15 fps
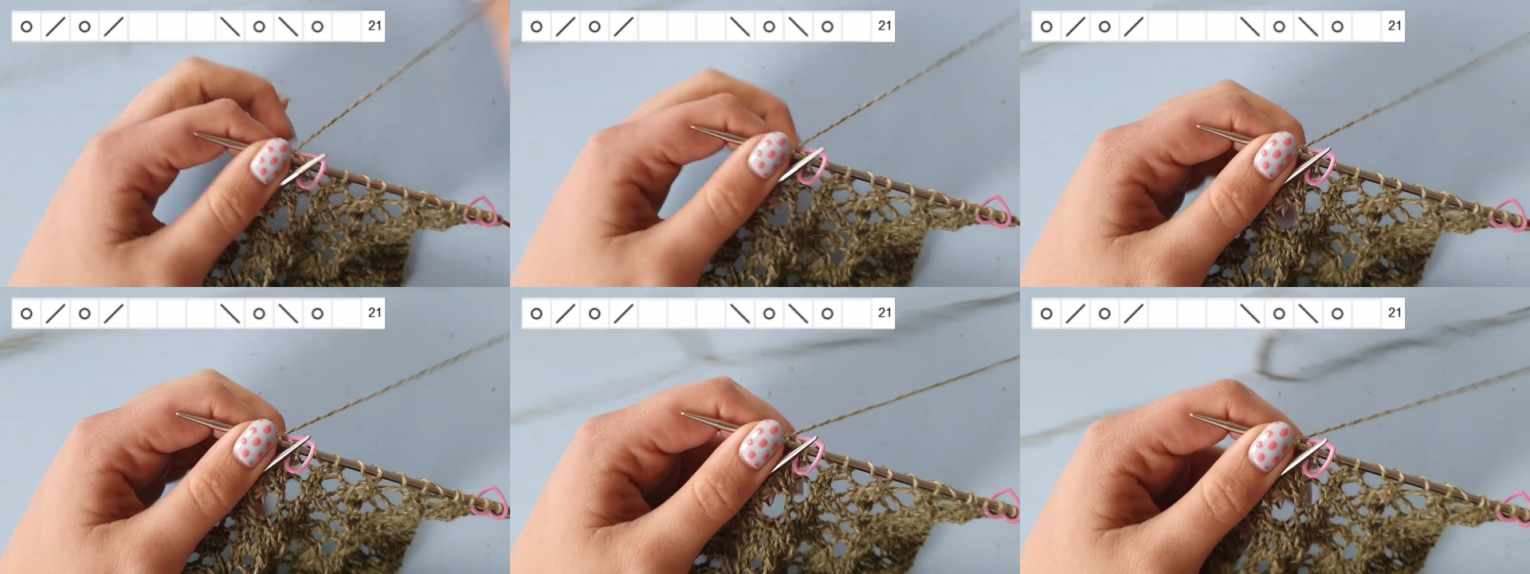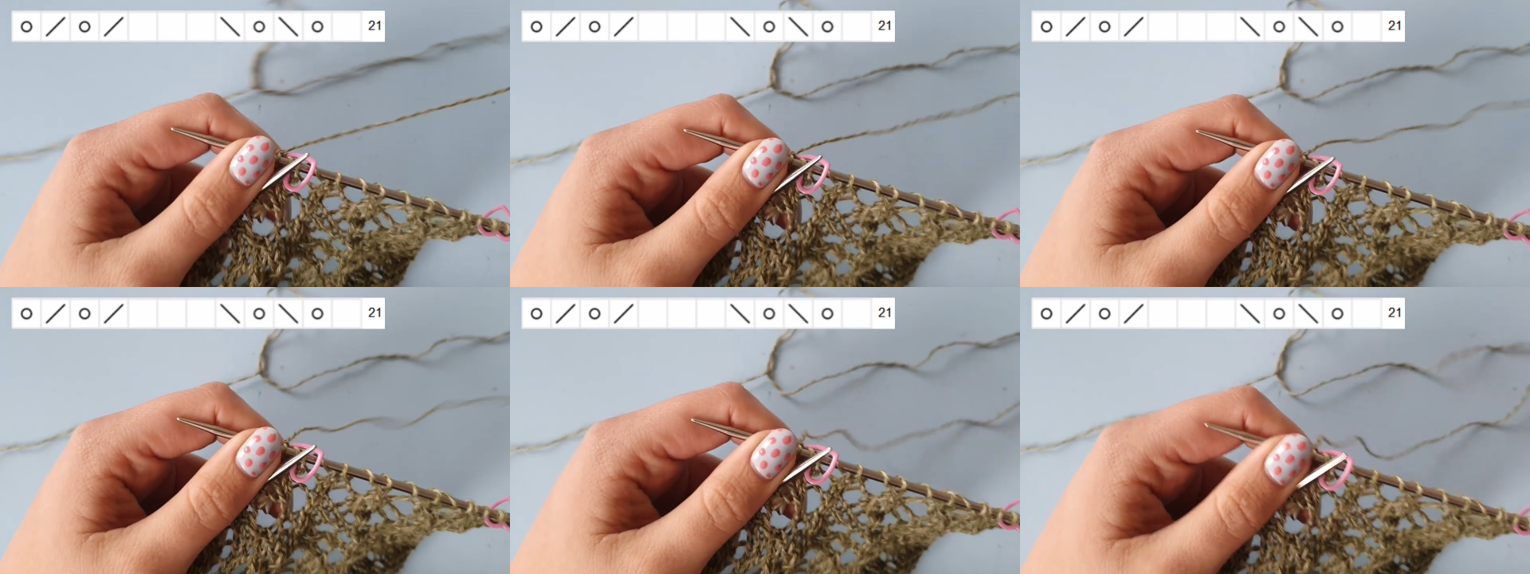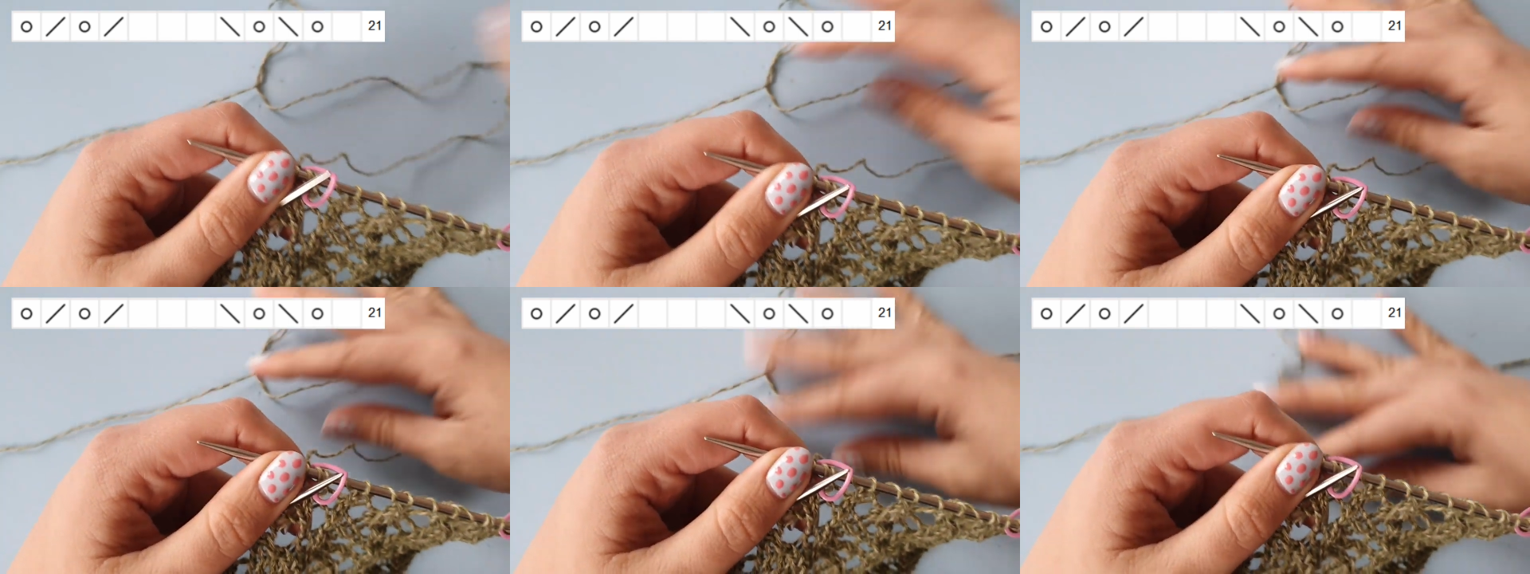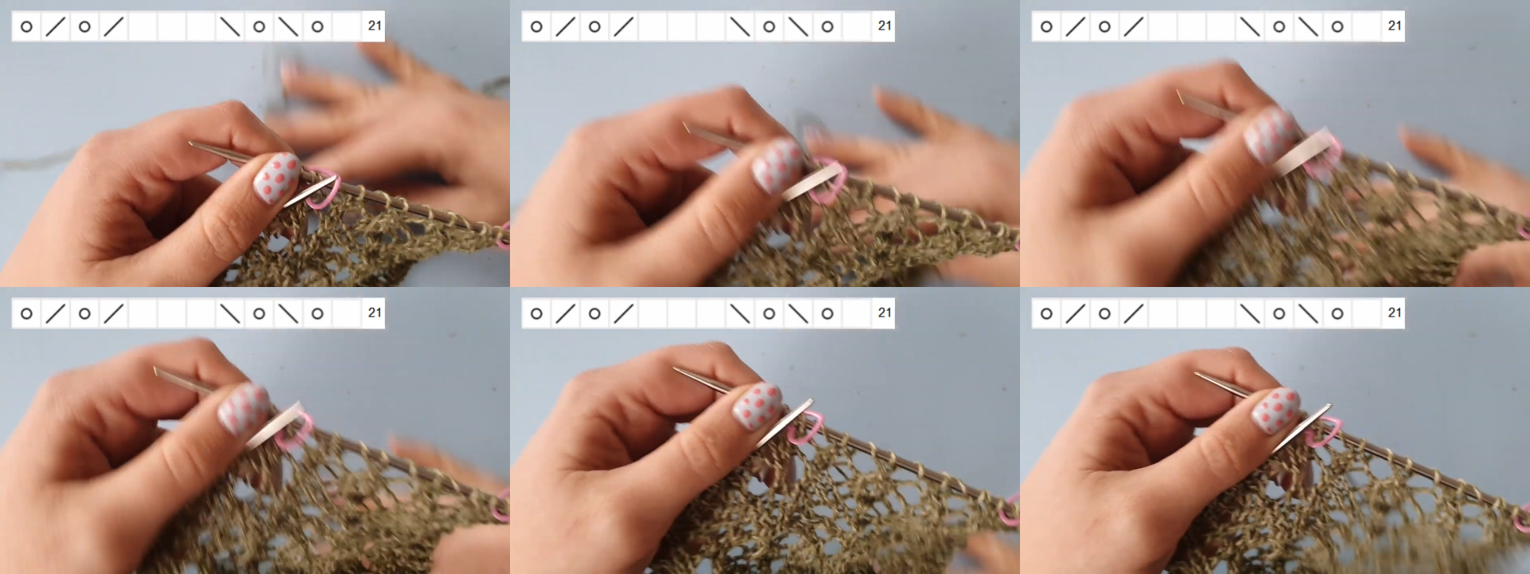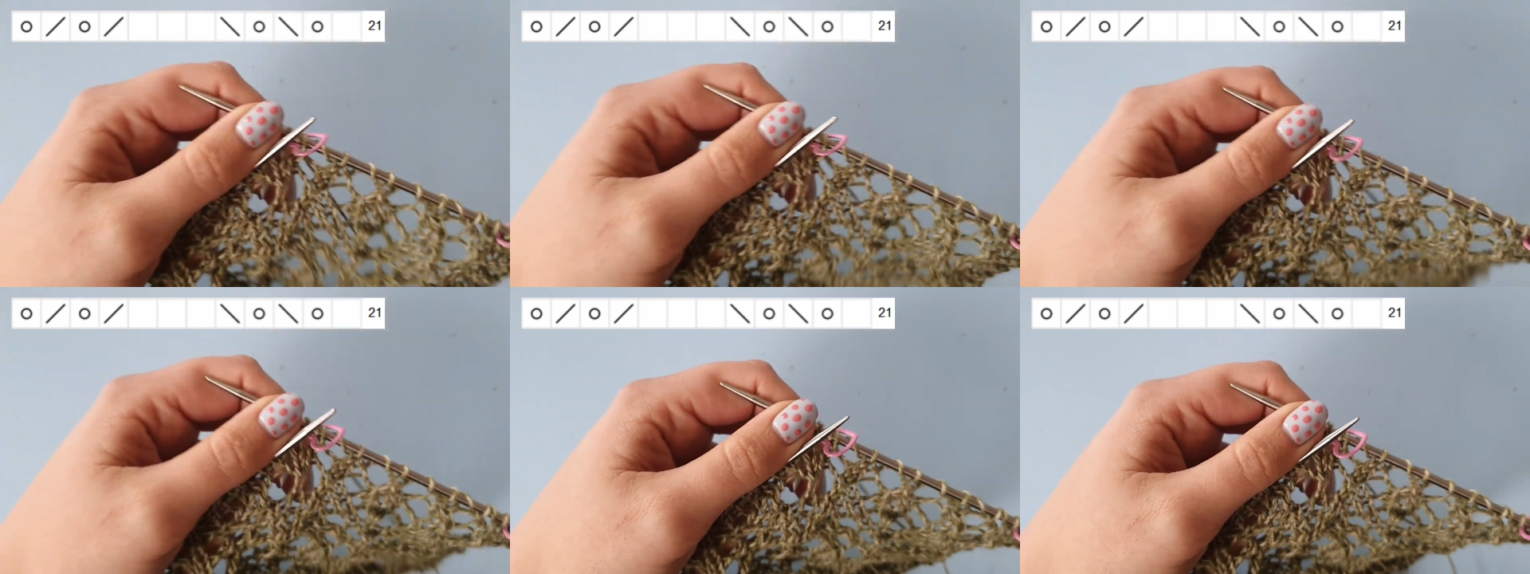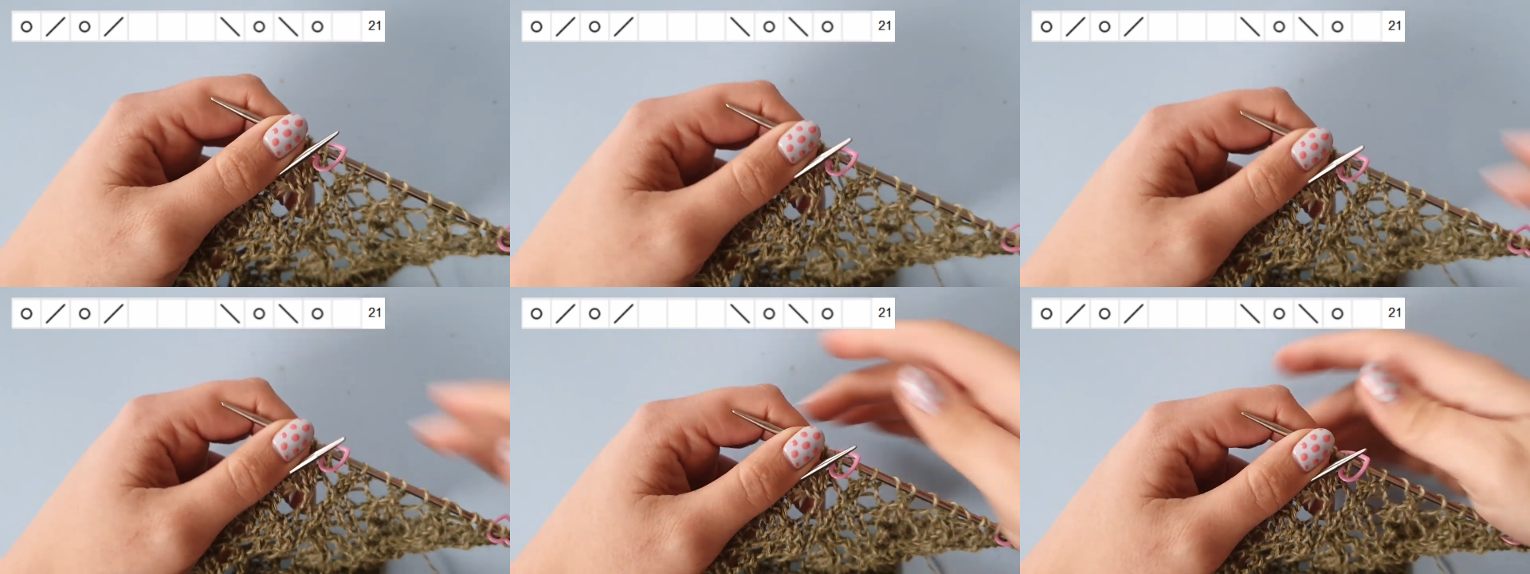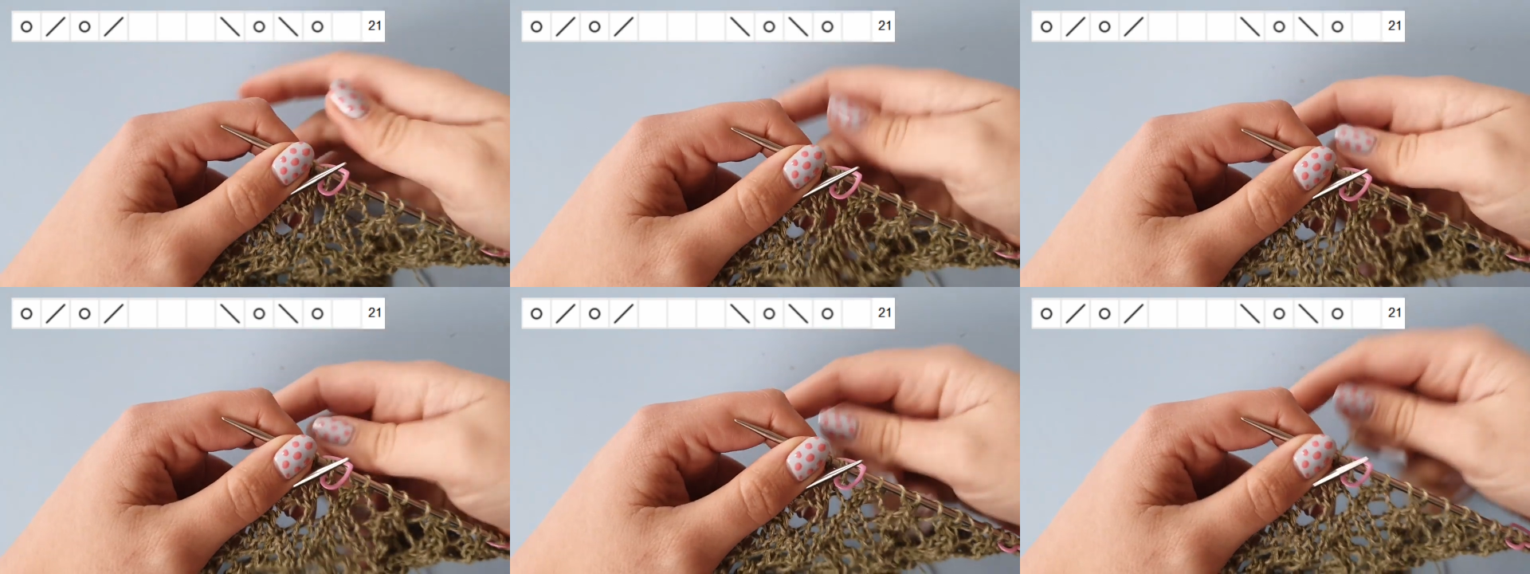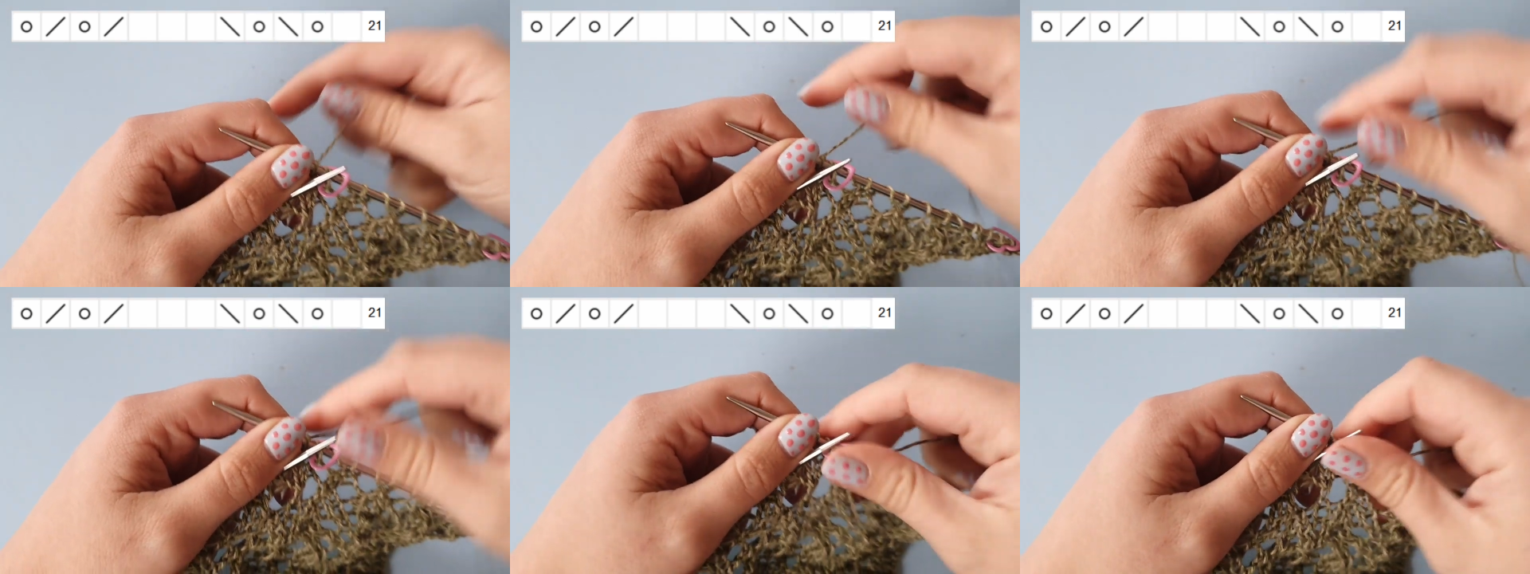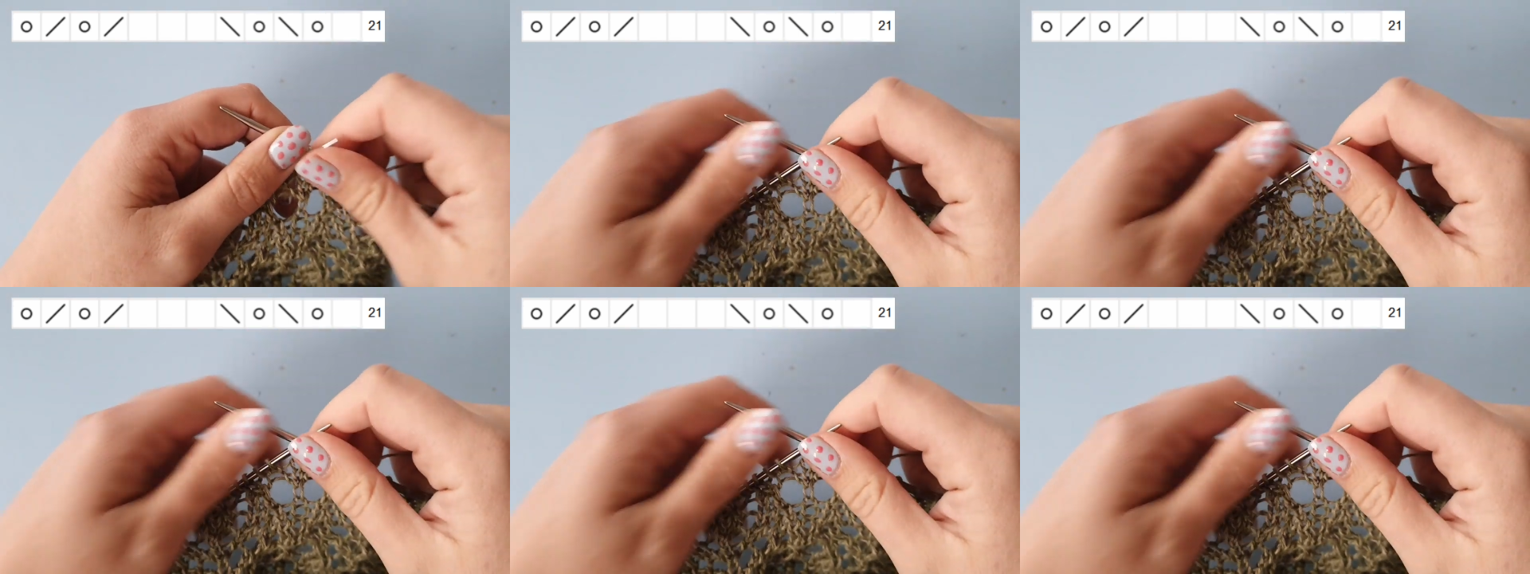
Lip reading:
Nobody's mouth can be seen.